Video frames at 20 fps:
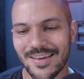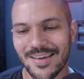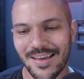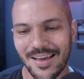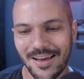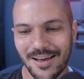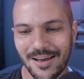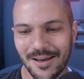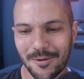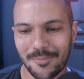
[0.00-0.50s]

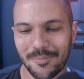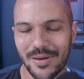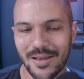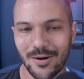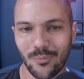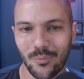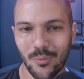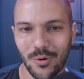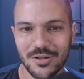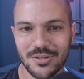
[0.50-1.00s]
and
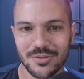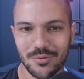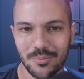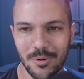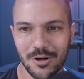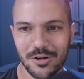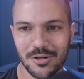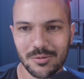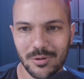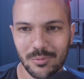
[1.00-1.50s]
it works
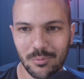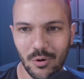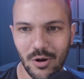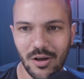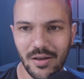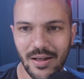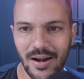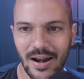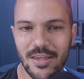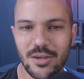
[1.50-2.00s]
remarkably
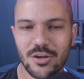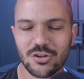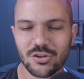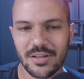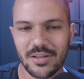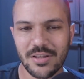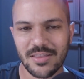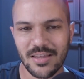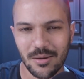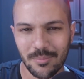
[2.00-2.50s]
well. And I
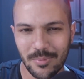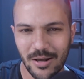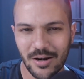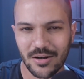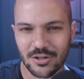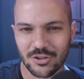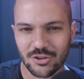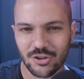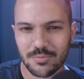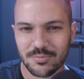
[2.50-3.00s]
usually think about
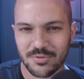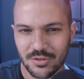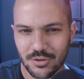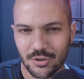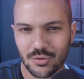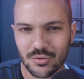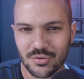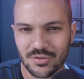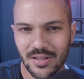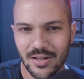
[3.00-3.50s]
it in terms of
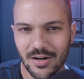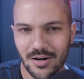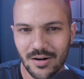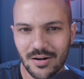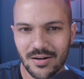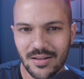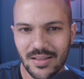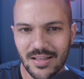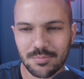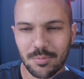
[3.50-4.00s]

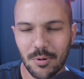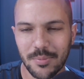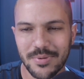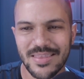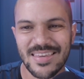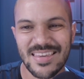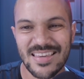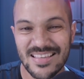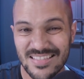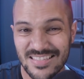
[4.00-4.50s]
newsletter. That's probably
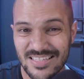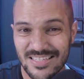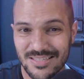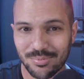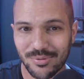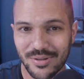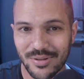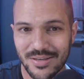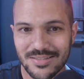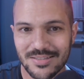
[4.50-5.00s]
the
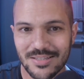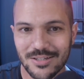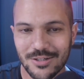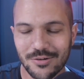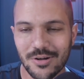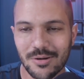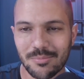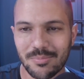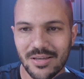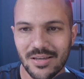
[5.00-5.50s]
easiest place to
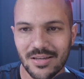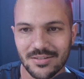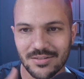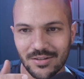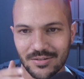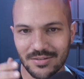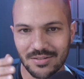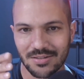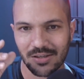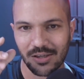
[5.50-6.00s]
do it because
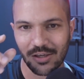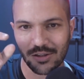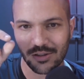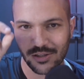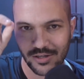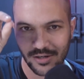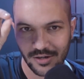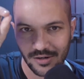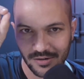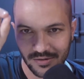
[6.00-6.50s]
there's a
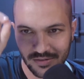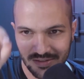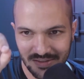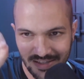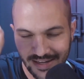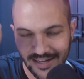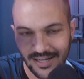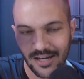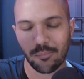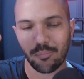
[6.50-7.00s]
clear
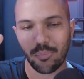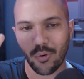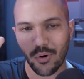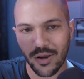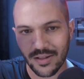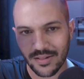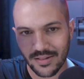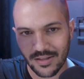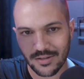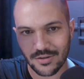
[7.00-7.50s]
sign-up
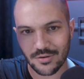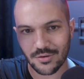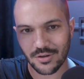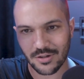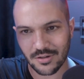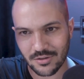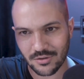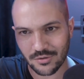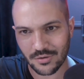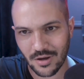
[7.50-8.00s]
point. Then you can
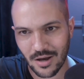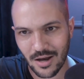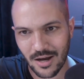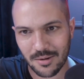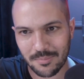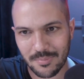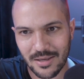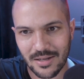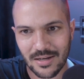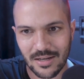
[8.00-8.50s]
do the
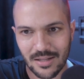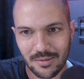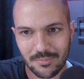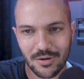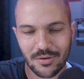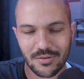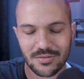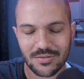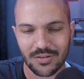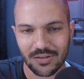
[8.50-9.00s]
automated
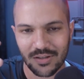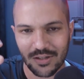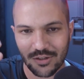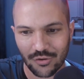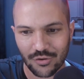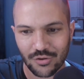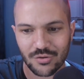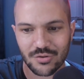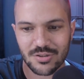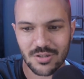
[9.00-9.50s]
emails to
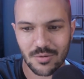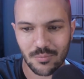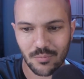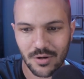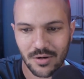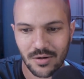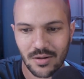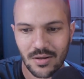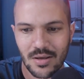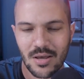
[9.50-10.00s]
introduce
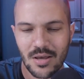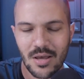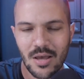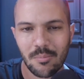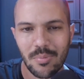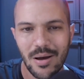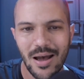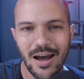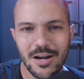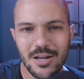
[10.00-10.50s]
someone.
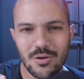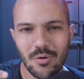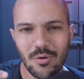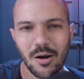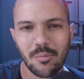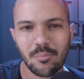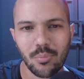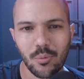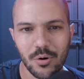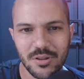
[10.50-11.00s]
But how do you
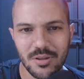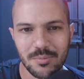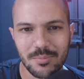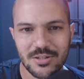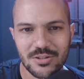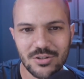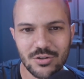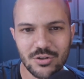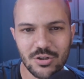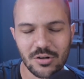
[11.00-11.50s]
onboard them
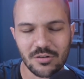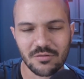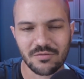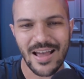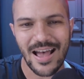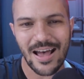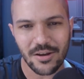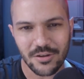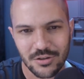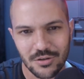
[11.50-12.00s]
into your
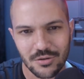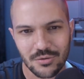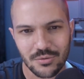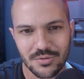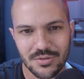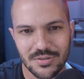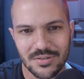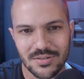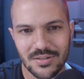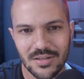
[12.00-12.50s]

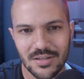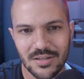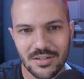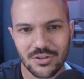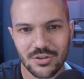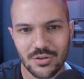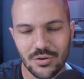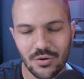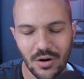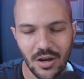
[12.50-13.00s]
values,
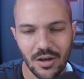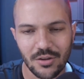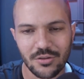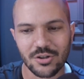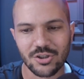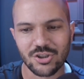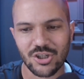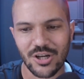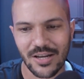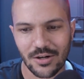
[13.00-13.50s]
into your other
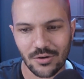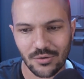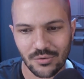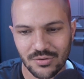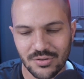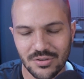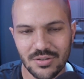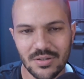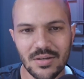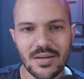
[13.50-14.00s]

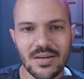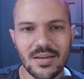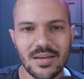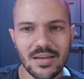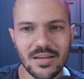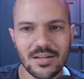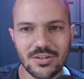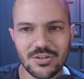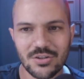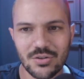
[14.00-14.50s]
channels,
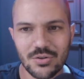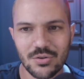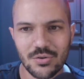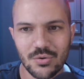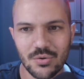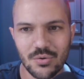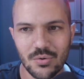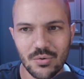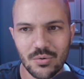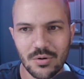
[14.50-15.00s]

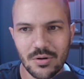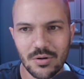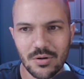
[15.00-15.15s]
into